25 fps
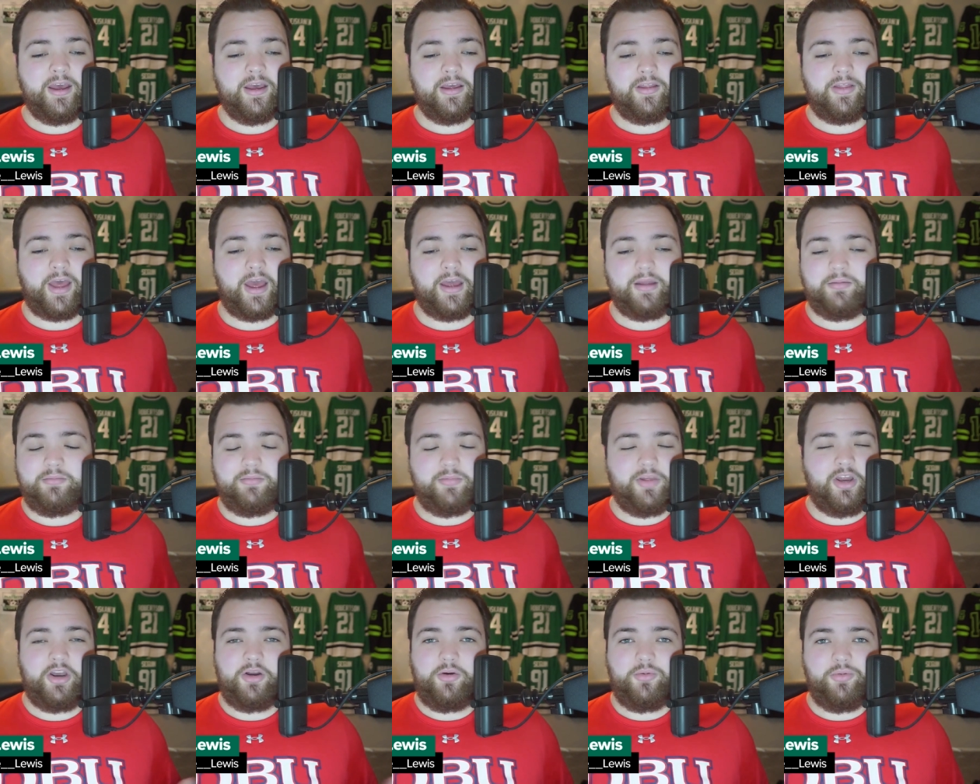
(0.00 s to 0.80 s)
that
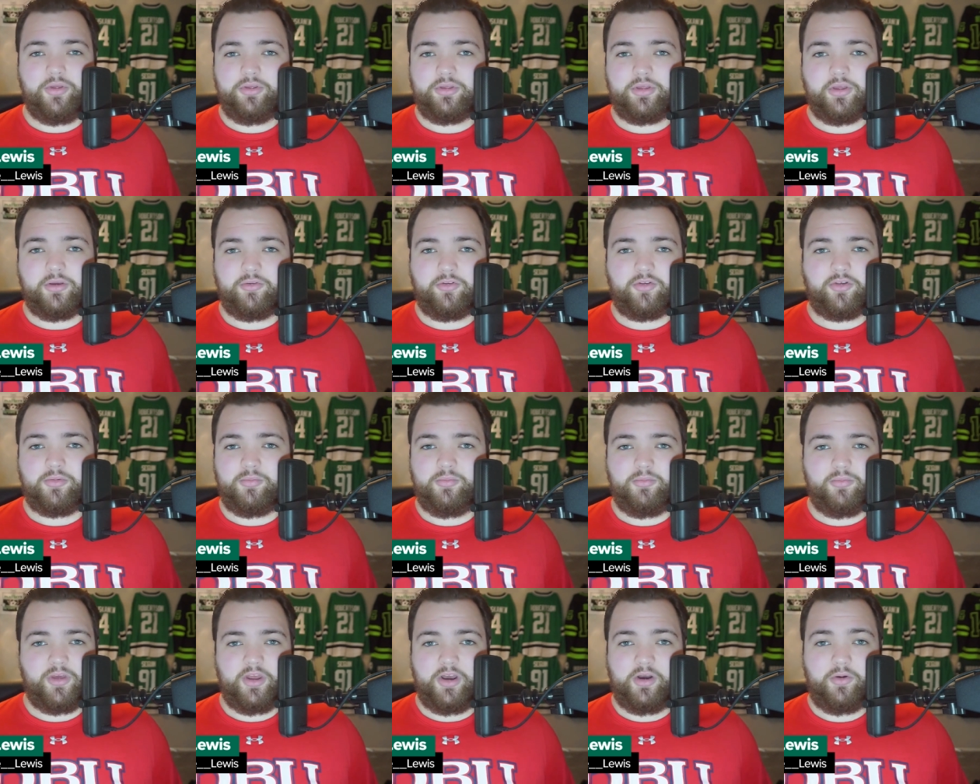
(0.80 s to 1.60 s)
you know that there's
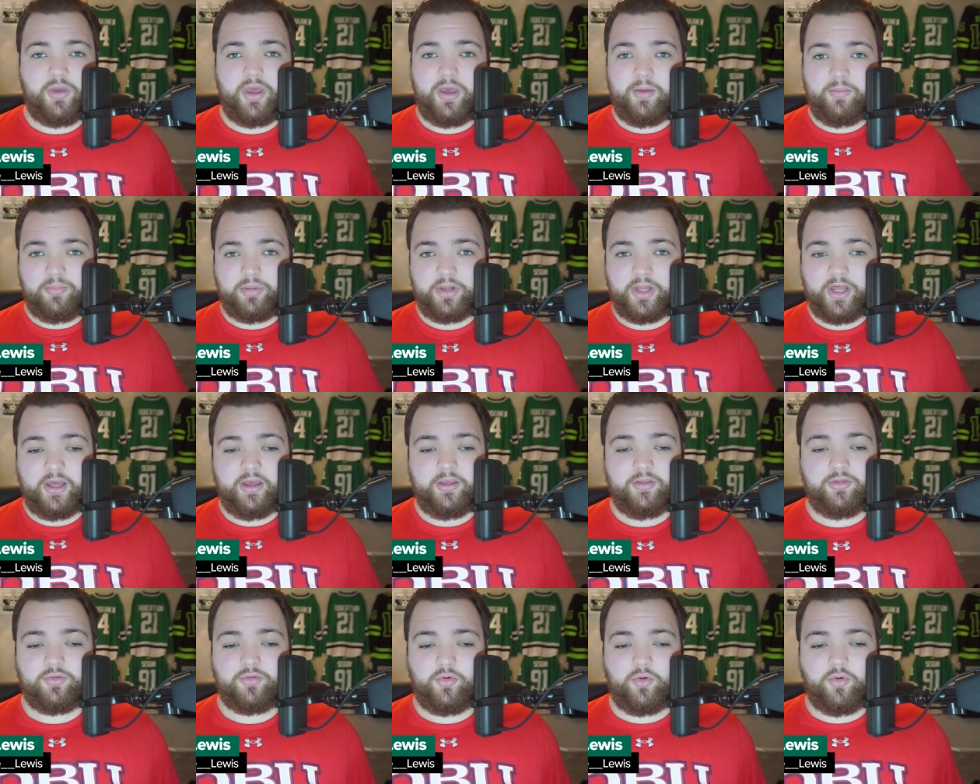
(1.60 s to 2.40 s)
you know him
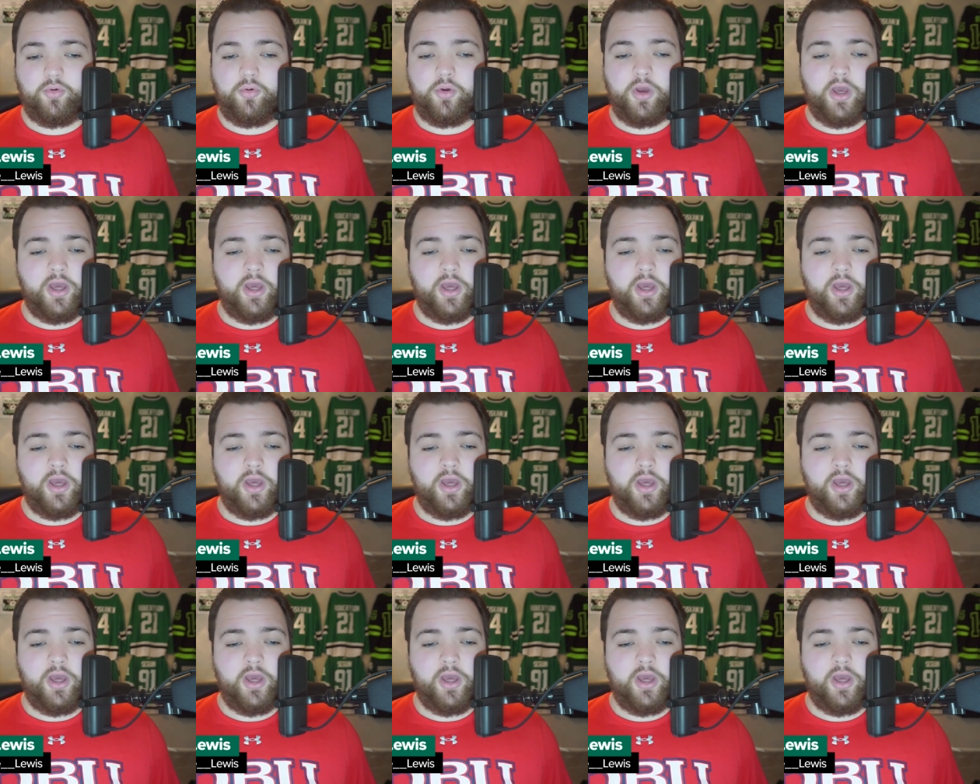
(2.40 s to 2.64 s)
playing through